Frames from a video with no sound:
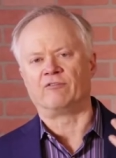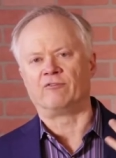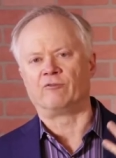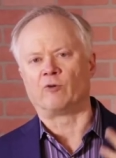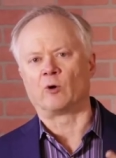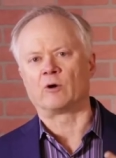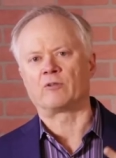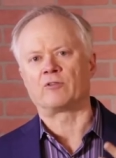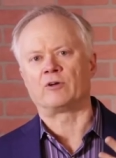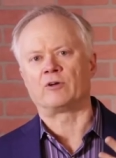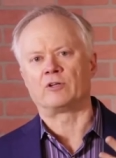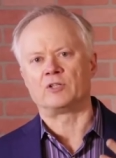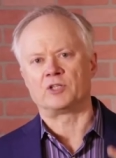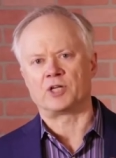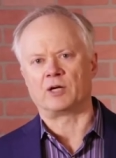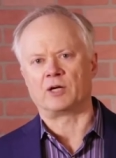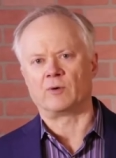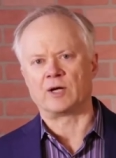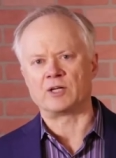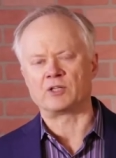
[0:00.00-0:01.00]
fourth
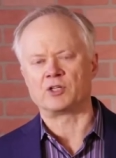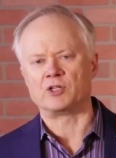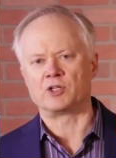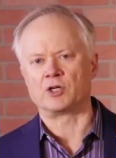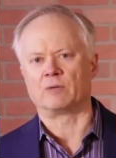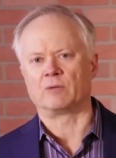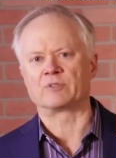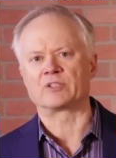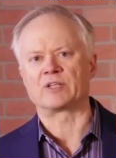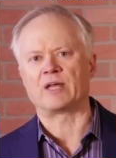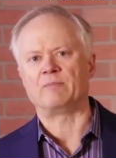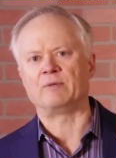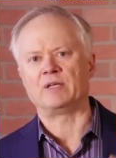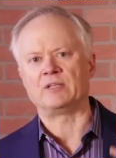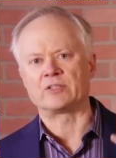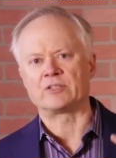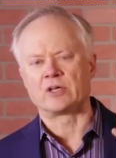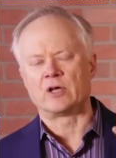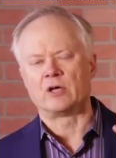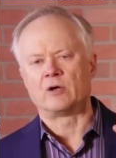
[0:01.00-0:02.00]
generation jumps. That
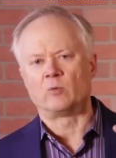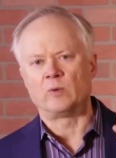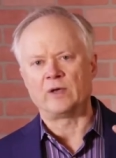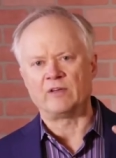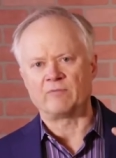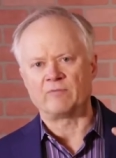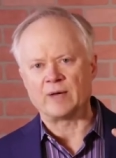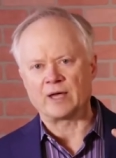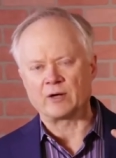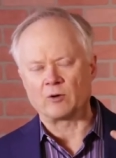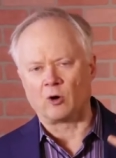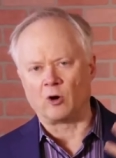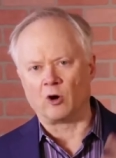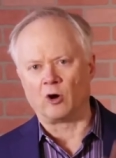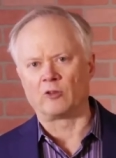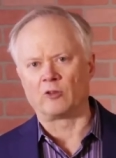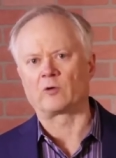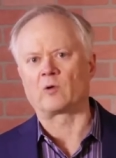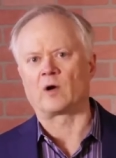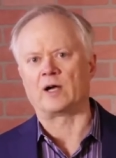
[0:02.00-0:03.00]
means we have met
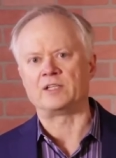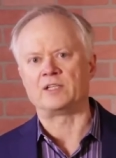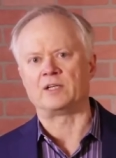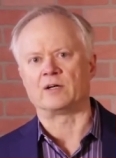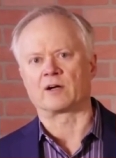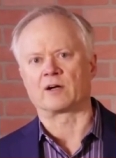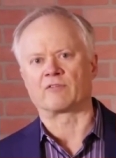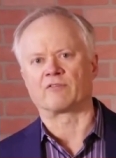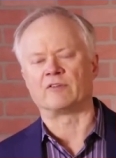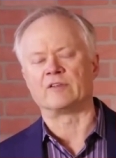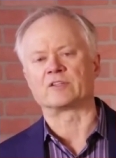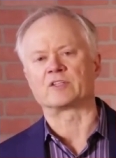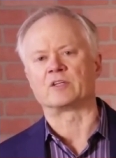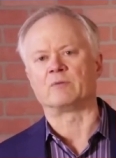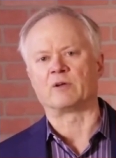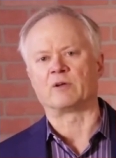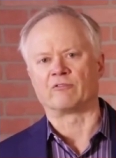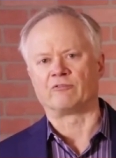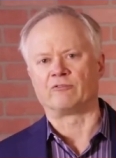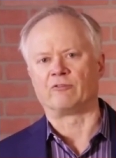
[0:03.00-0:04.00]
all the criteria for this
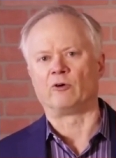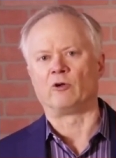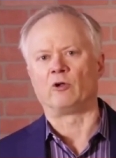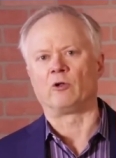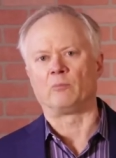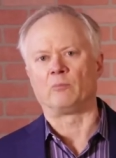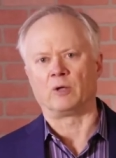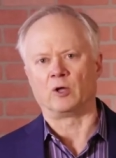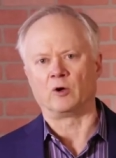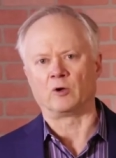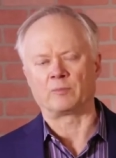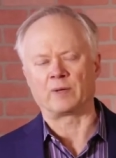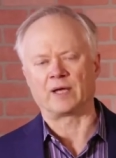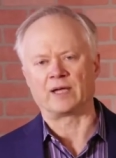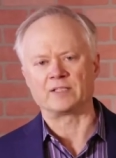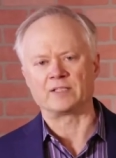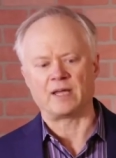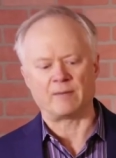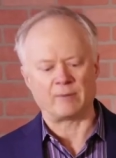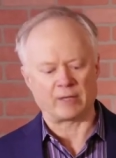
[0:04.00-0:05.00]
to be a full-blown
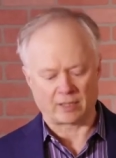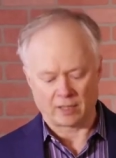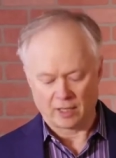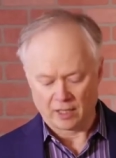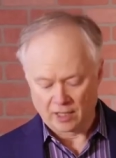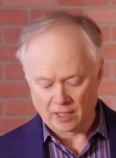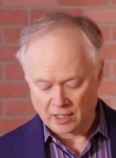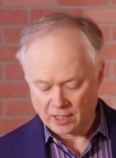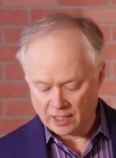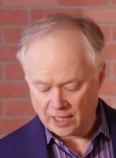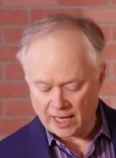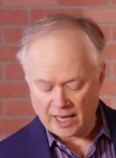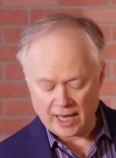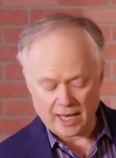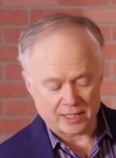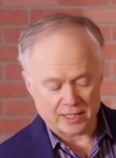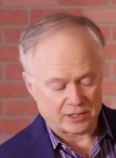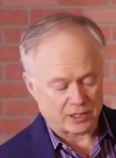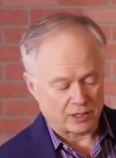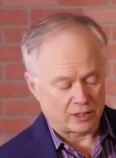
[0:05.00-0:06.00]
pandemic.
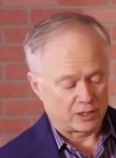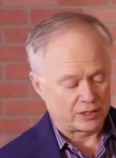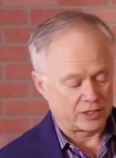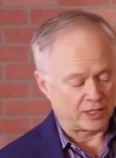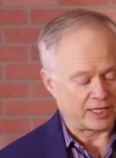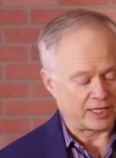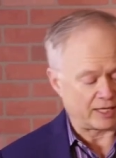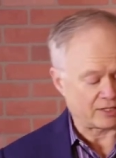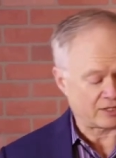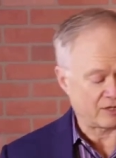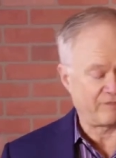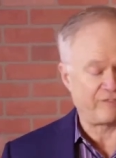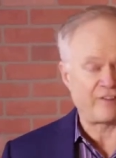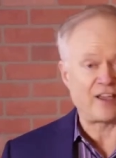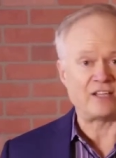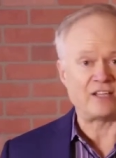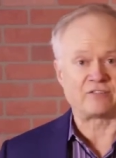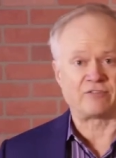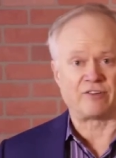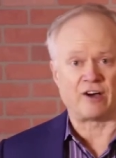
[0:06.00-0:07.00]
And to get to
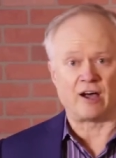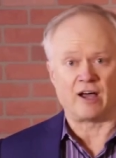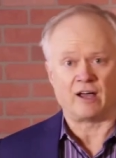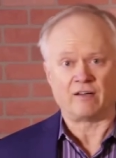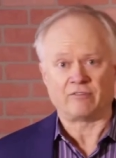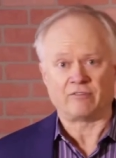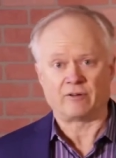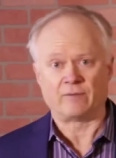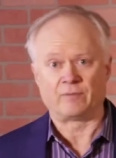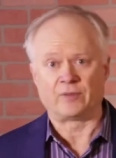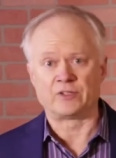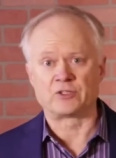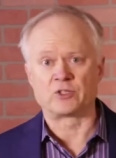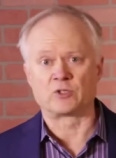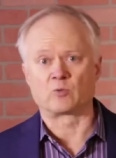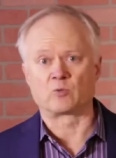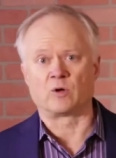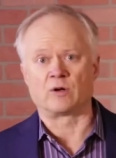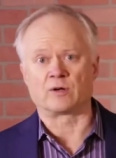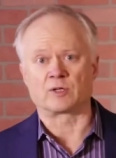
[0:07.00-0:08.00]
phase 5, this
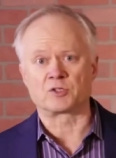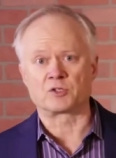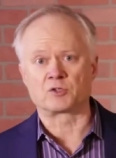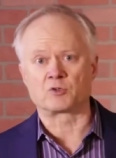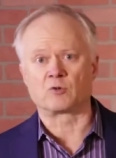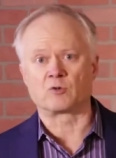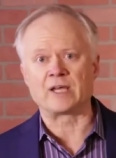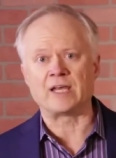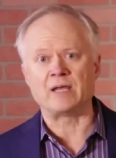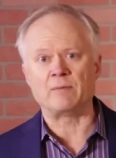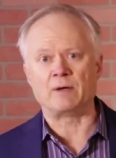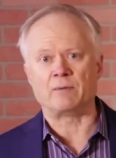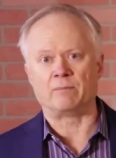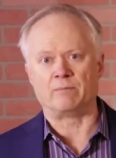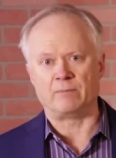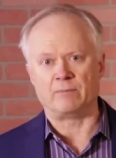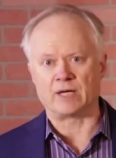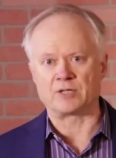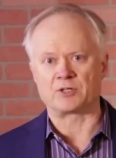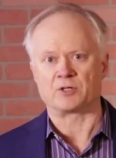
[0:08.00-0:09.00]
is where extreme
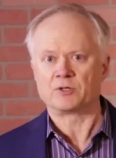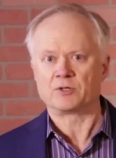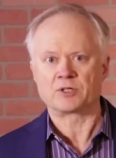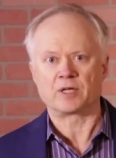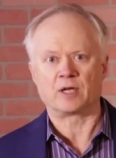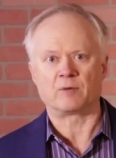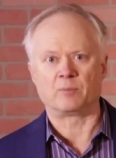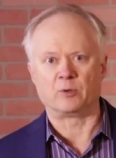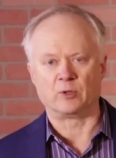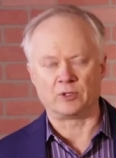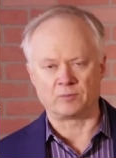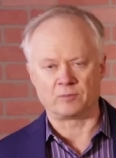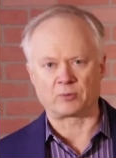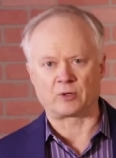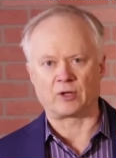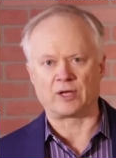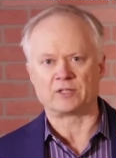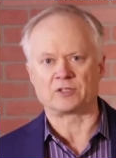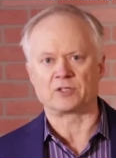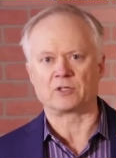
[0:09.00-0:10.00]
measures get put in
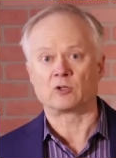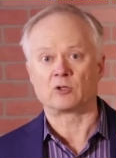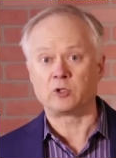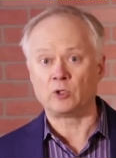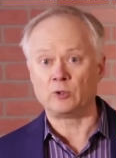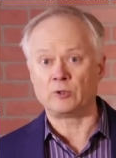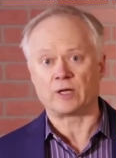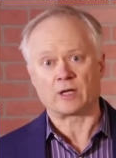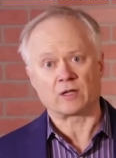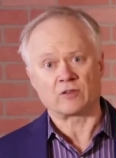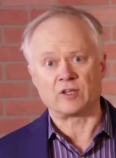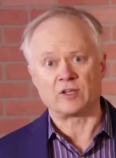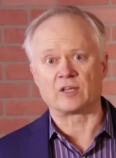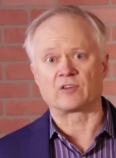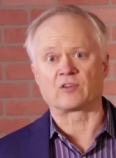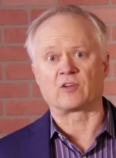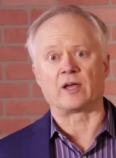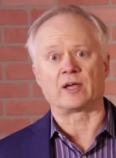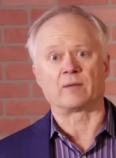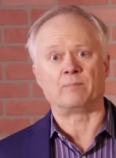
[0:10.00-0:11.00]
place, including
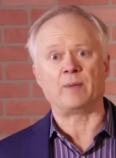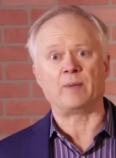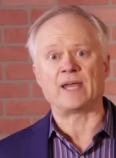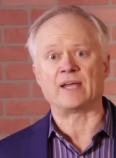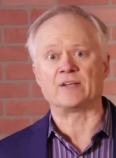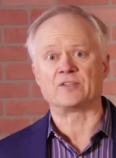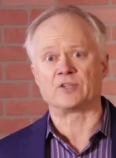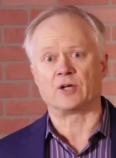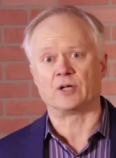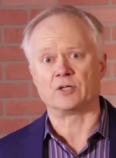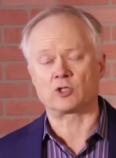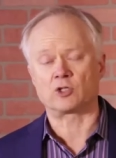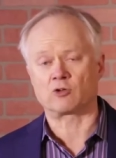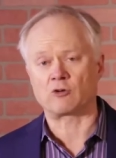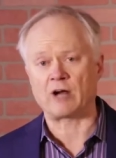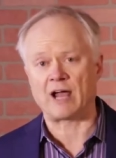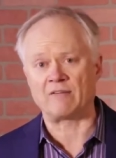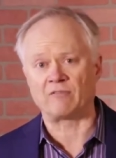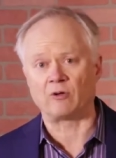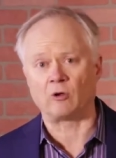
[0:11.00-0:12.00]
things like bans on
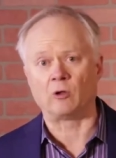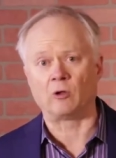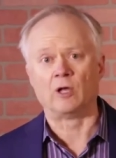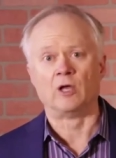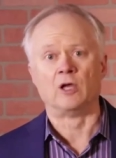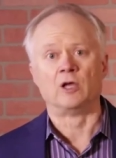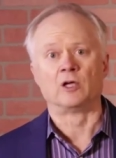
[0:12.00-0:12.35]
travel,